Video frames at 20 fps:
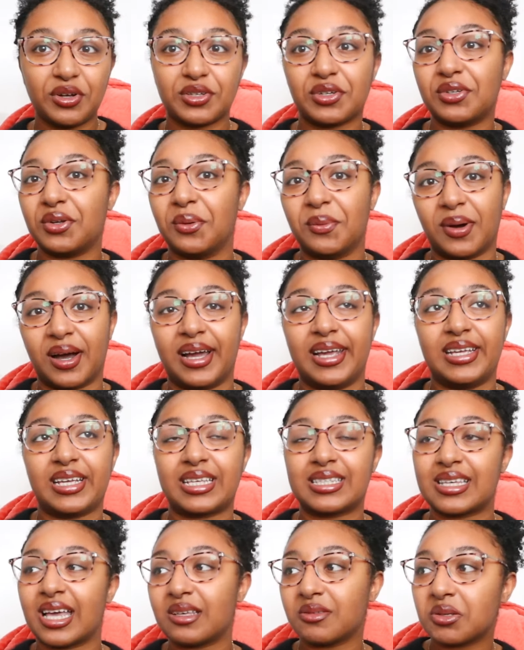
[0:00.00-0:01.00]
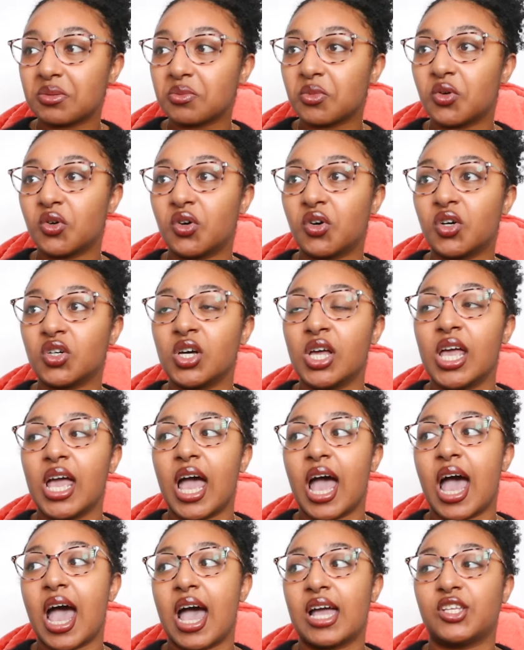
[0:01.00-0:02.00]
Don't know why. It excites me more.
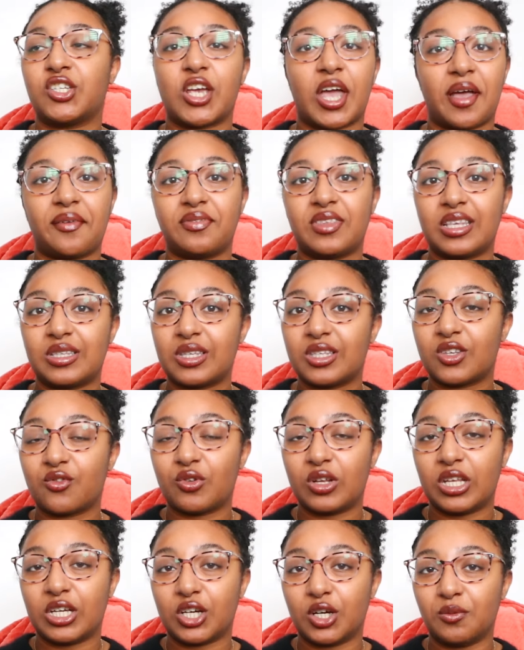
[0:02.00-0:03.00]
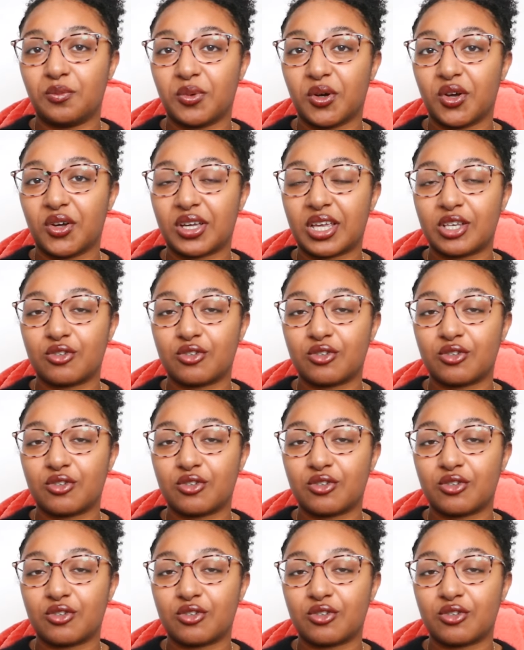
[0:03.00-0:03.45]
And yeah, this is a really good book.